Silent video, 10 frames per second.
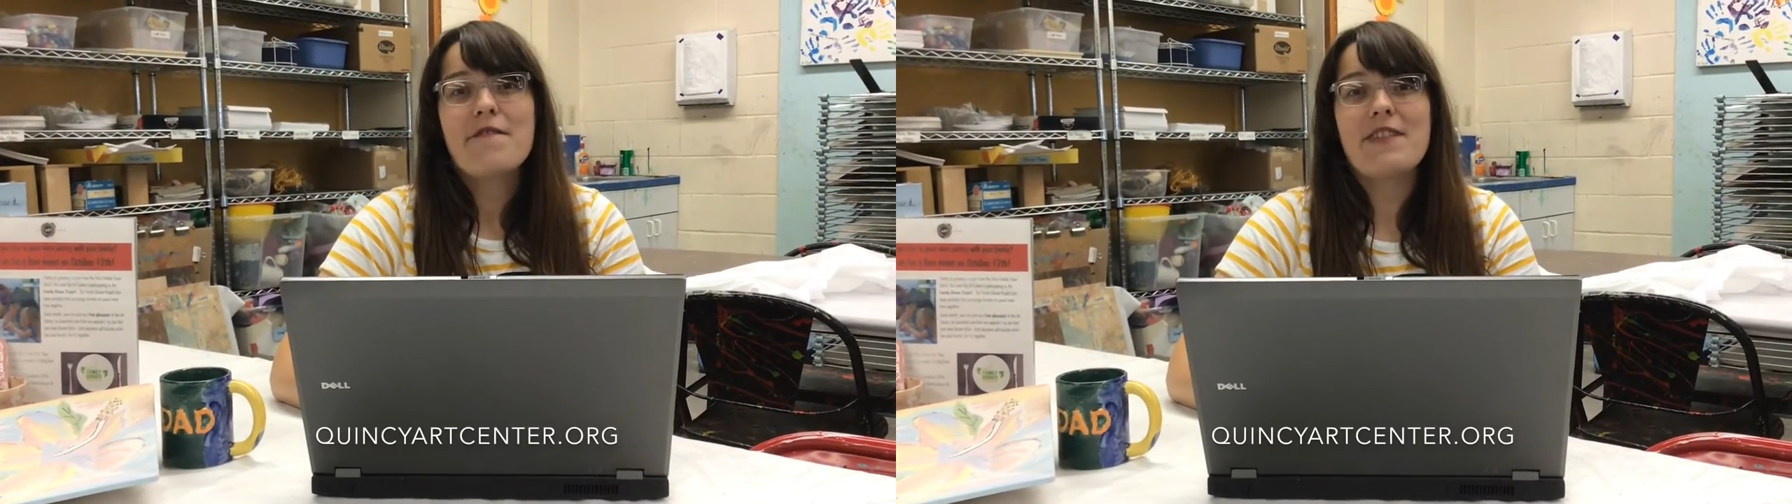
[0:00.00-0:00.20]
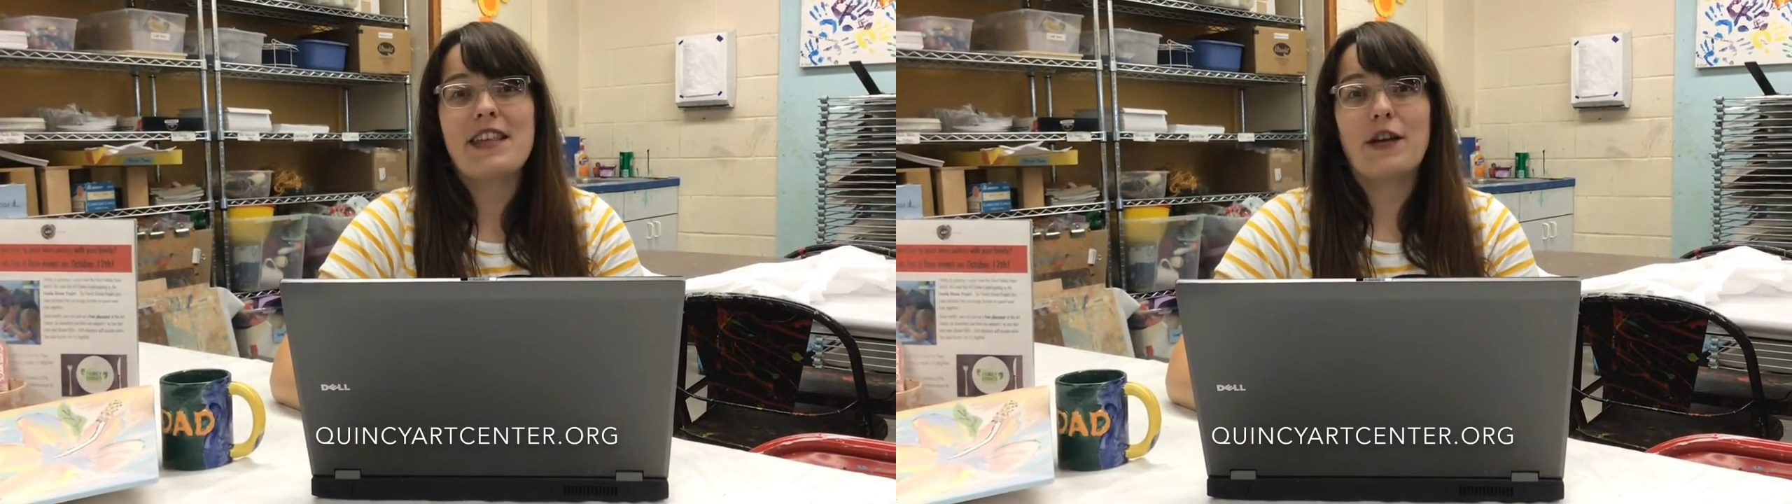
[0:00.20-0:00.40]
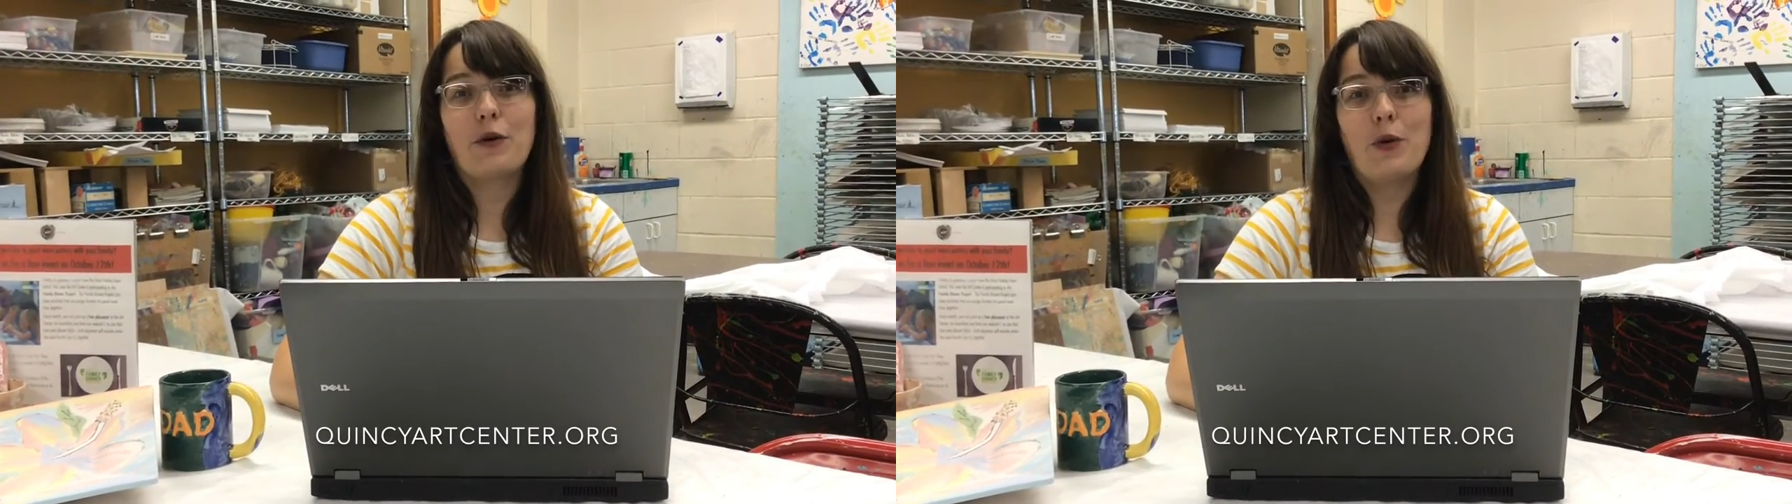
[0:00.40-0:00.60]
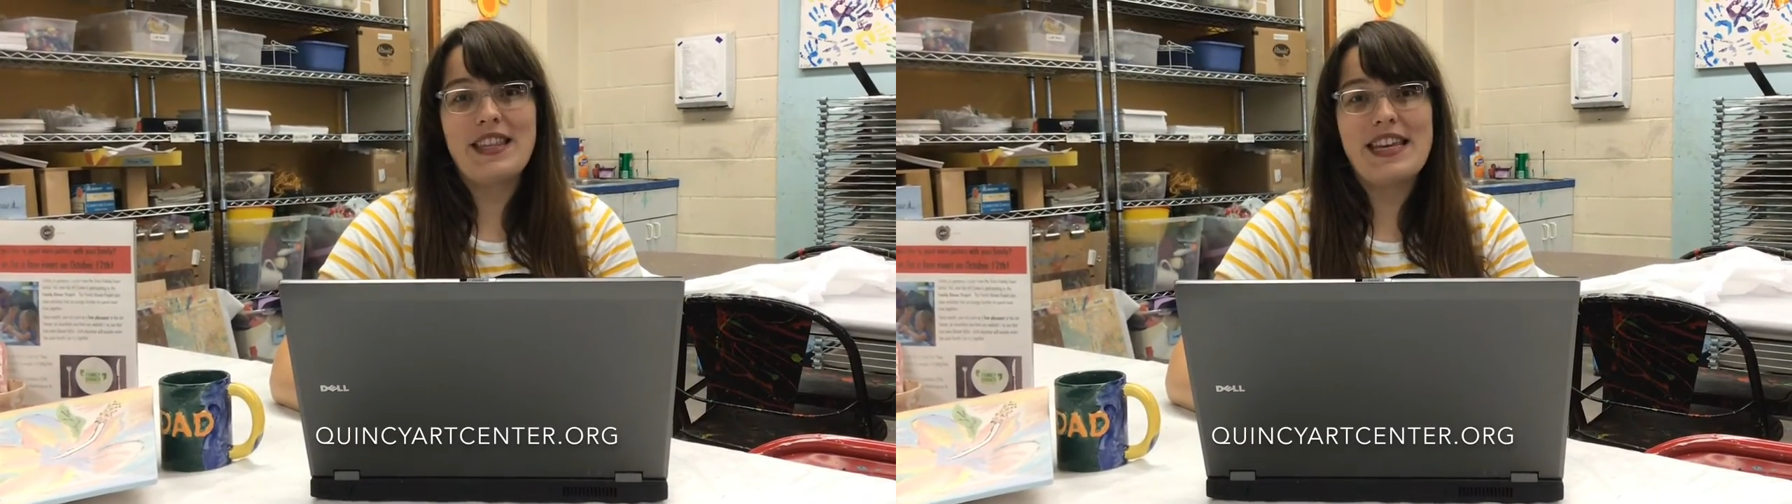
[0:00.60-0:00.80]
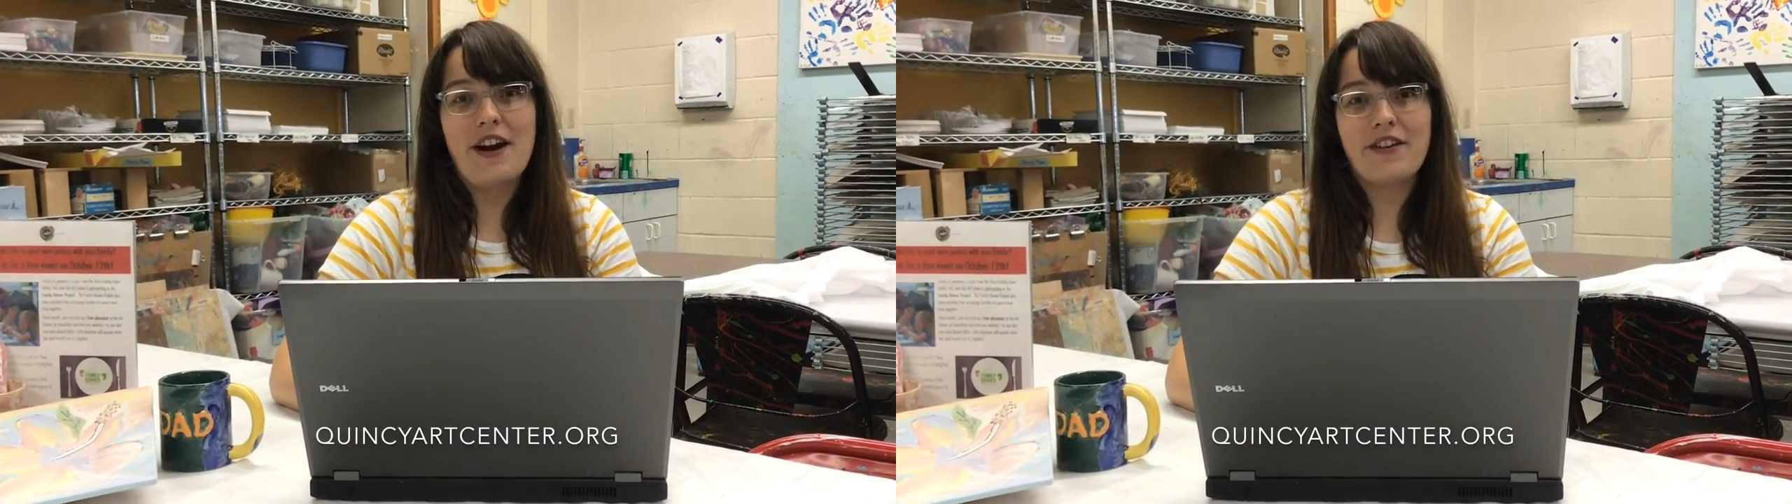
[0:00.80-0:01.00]
visit
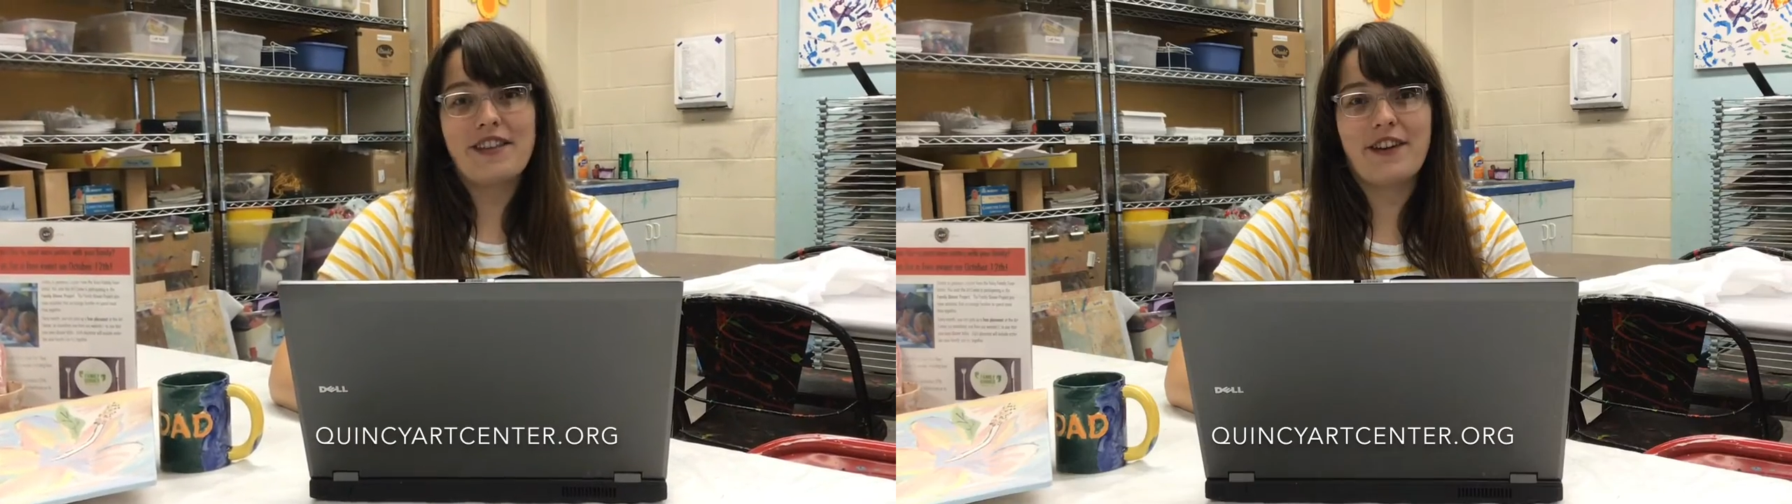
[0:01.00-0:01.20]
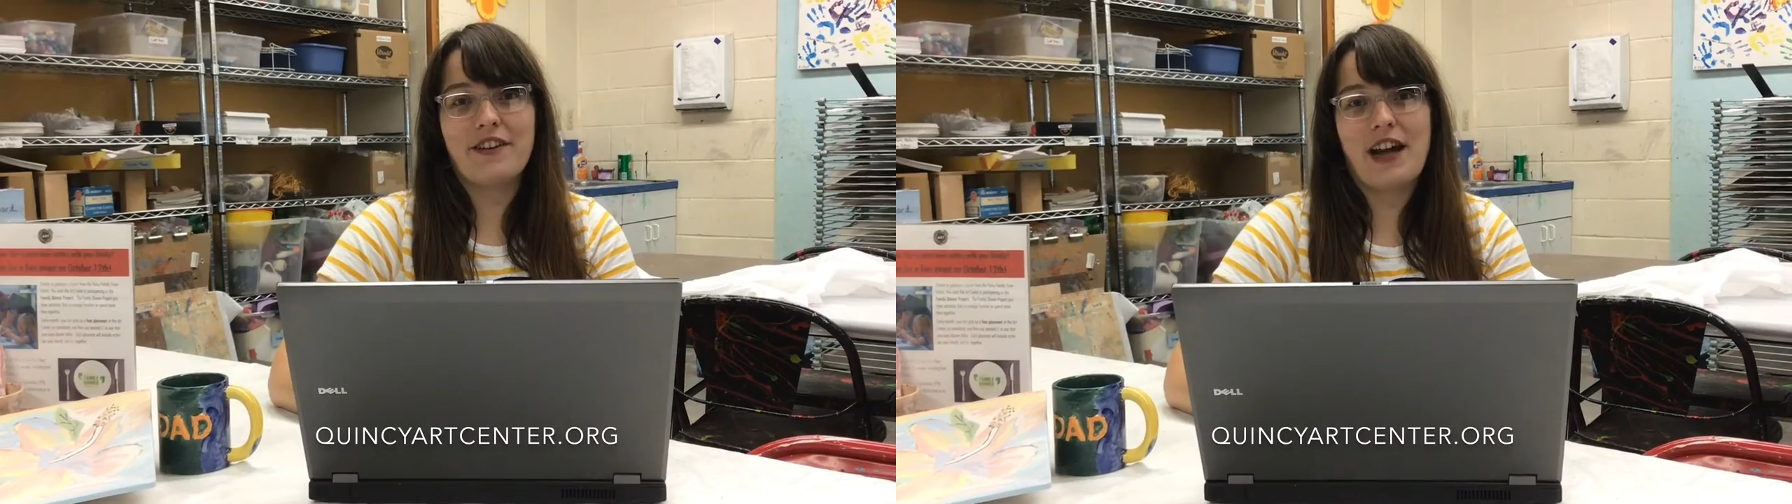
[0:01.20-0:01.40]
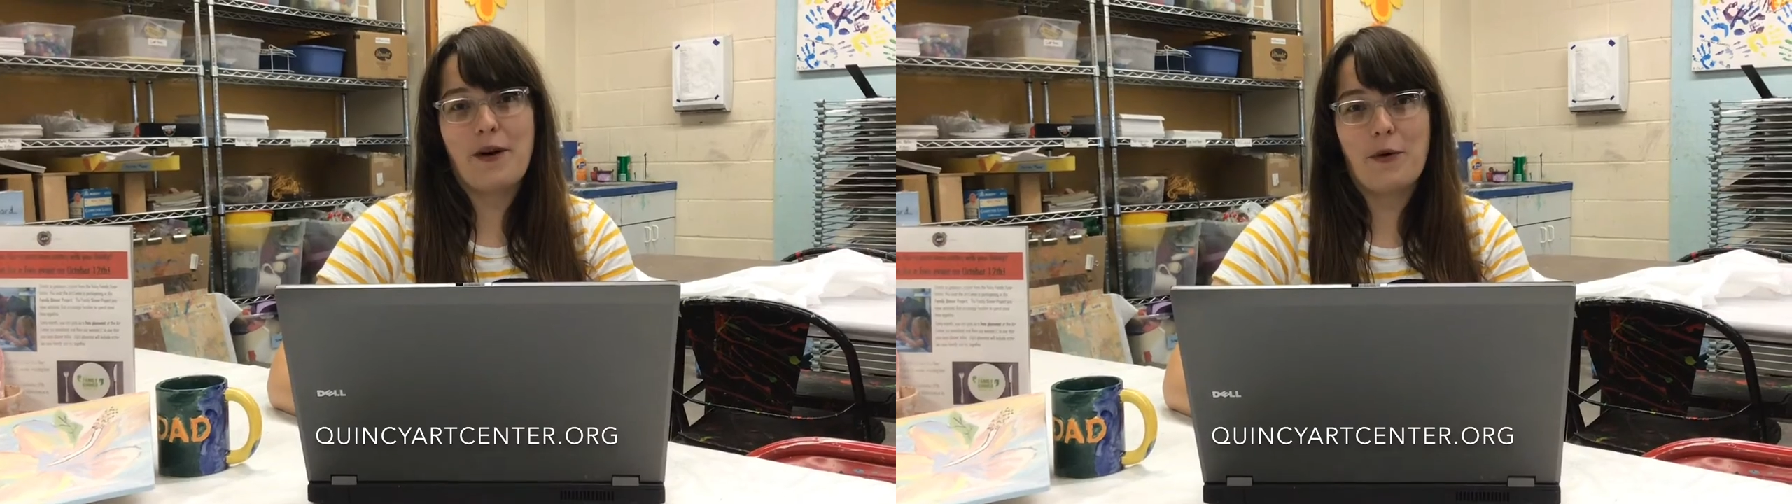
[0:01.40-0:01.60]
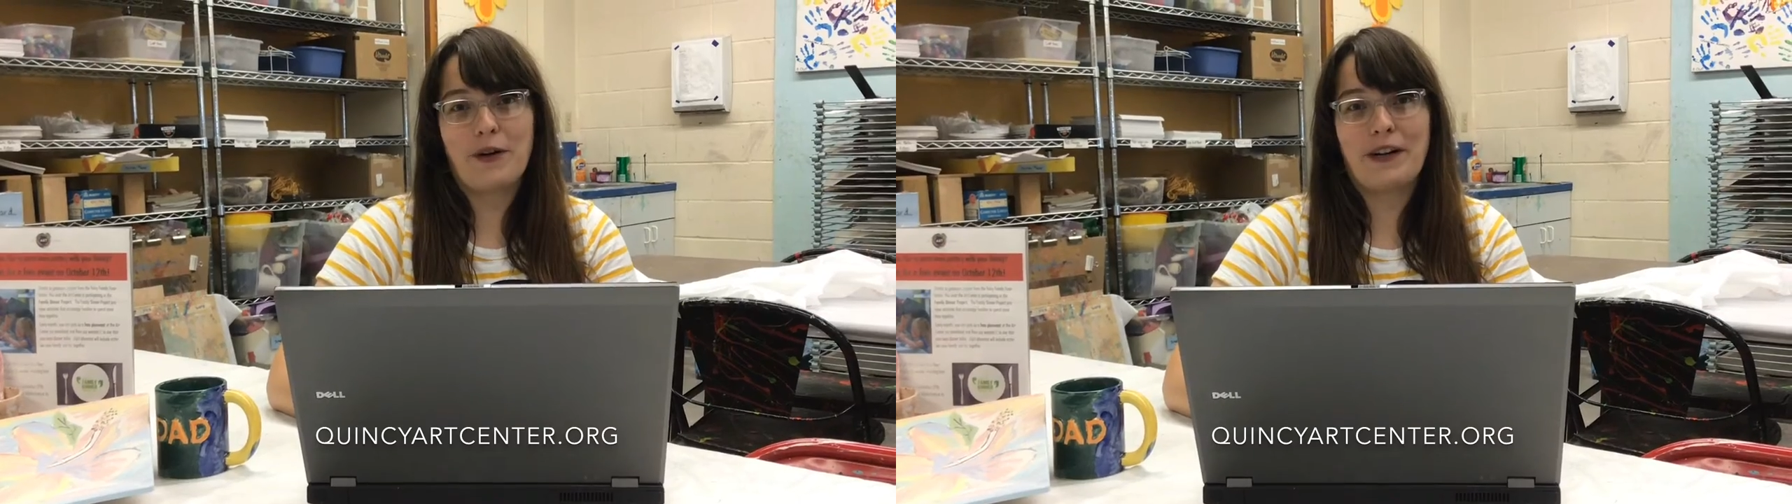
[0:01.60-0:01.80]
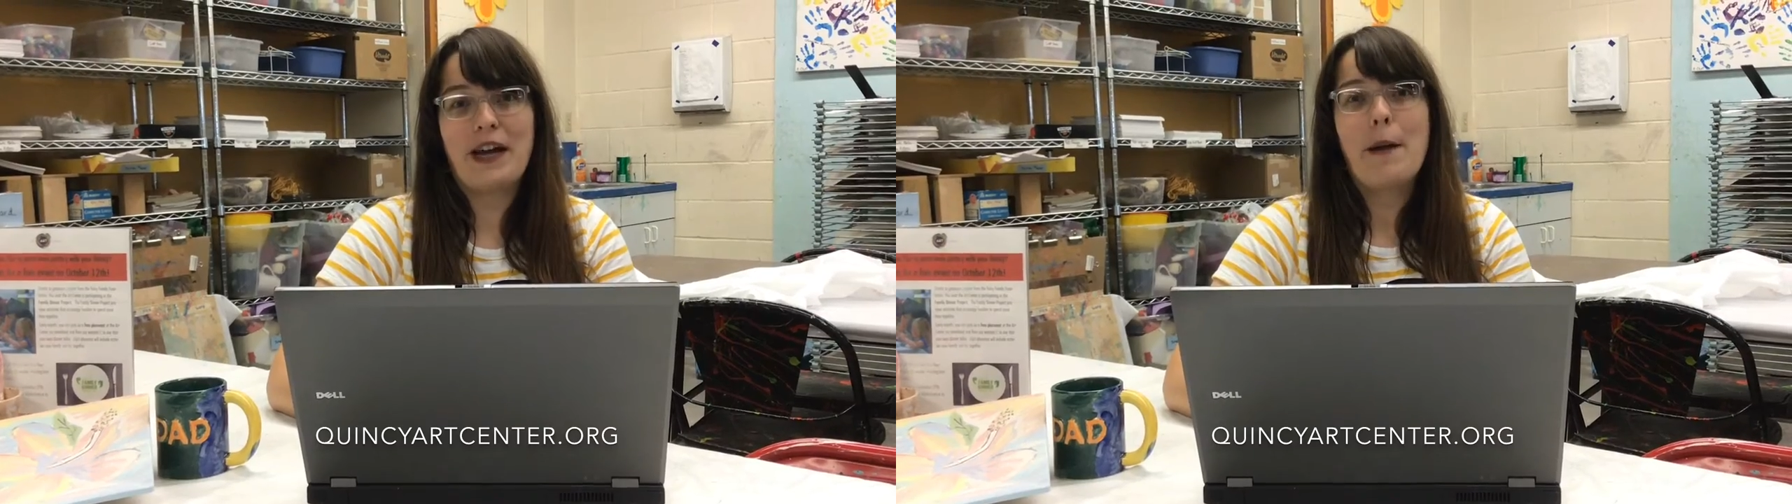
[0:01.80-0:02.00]

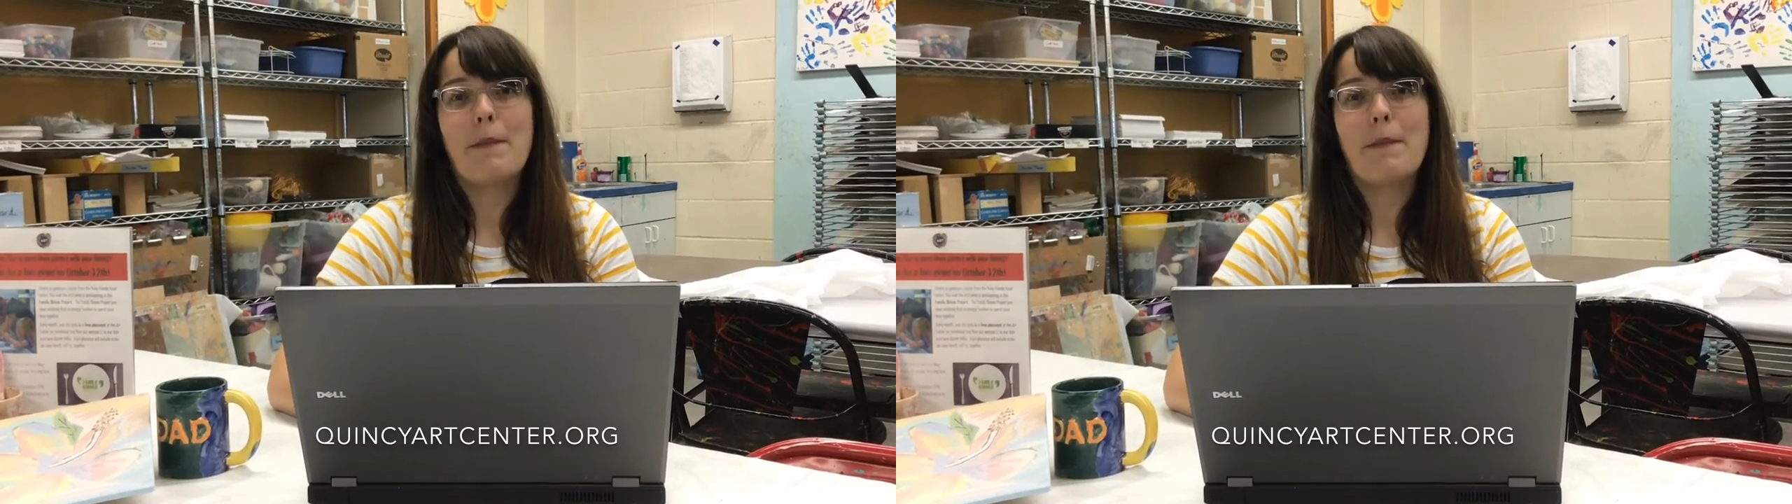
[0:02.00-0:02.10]
quincyartcenter.org